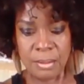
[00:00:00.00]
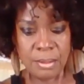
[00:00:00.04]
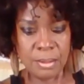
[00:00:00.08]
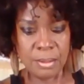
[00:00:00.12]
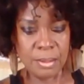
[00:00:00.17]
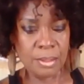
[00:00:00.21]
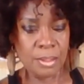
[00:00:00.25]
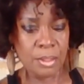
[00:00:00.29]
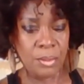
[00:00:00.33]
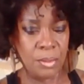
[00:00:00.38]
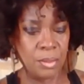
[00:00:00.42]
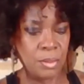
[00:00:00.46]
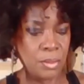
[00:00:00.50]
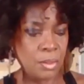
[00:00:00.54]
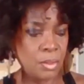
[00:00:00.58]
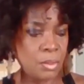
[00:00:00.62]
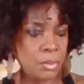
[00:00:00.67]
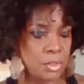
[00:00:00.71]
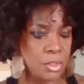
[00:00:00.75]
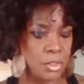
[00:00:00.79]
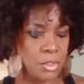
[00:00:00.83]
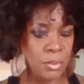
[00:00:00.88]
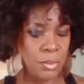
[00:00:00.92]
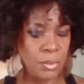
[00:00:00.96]
So
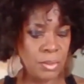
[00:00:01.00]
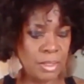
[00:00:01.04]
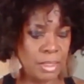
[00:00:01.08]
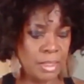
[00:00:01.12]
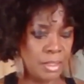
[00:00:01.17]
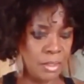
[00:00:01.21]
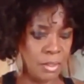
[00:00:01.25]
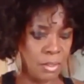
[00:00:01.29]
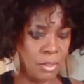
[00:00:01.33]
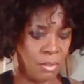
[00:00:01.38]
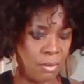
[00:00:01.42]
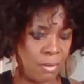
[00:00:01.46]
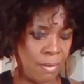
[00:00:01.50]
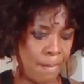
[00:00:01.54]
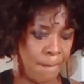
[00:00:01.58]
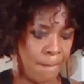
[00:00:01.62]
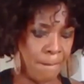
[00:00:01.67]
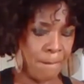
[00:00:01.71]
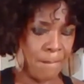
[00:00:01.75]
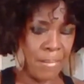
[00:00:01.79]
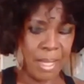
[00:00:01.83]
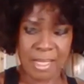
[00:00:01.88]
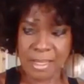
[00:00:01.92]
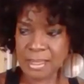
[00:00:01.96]
those two things are
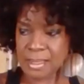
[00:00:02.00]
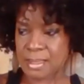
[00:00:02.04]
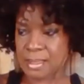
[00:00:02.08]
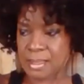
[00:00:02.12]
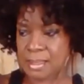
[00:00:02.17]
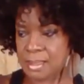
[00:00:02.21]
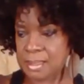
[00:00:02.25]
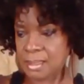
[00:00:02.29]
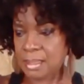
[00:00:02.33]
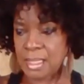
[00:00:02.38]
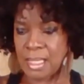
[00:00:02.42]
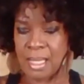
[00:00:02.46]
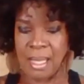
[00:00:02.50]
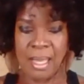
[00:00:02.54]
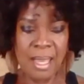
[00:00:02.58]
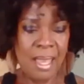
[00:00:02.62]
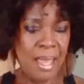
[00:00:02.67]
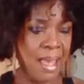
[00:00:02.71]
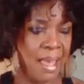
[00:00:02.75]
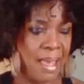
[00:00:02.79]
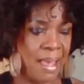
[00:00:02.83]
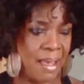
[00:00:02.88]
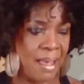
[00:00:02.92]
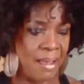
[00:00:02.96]

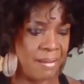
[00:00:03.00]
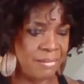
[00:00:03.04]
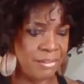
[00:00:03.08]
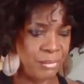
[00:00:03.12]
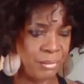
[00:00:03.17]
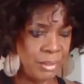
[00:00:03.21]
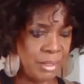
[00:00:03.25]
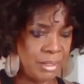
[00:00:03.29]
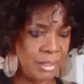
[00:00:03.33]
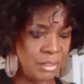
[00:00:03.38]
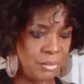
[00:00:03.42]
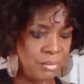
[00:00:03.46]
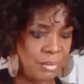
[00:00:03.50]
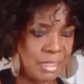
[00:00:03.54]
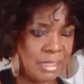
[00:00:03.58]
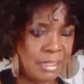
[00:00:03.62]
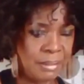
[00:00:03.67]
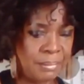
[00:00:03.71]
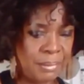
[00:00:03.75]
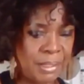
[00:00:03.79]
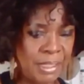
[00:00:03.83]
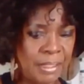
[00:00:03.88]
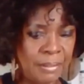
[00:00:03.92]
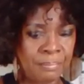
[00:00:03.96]
must-haves for this
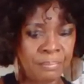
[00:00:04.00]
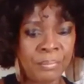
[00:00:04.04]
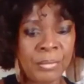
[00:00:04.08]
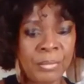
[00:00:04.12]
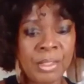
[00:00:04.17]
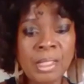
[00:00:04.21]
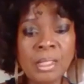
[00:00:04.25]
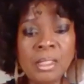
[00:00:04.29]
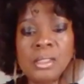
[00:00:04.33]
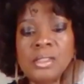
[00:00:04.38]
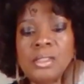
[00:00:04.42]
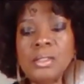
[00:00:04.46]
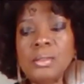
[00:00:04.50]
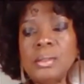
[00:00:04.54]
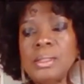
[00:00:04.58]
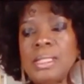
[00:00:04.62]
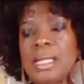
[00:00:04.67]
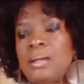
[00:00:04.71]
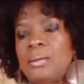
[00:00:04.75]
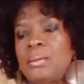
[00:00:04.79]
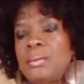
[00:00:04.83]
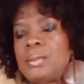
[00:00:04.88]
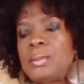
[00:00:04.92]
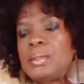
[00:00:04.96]
recipe. So
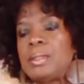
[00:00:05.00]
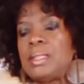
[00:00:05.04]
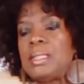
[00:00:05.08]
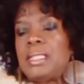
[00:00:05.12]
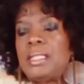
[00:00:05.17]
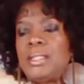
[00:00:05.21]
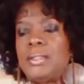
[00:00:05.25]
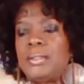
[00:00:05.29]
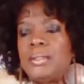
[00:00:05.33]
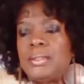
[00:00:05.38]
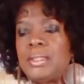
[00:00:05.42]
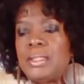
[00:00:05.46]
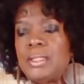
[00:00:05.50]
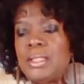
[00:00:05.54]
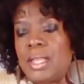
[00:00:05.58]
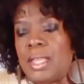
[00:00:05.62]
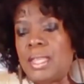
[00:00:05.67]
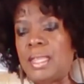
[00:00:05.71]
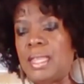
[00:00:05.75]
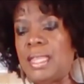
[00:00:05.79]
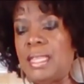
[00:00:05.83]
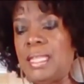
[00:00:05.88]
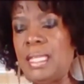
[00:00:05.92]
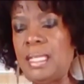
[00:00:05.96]
now here's the
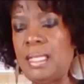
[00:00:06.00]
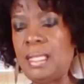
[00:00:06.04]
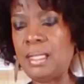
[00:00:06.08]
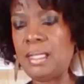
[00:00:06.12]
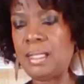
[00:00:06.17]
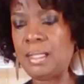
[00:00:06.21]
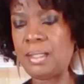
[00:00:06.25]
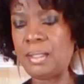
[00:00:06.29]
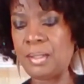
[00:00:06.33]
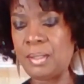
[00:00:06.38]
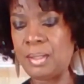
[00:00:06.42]
thing.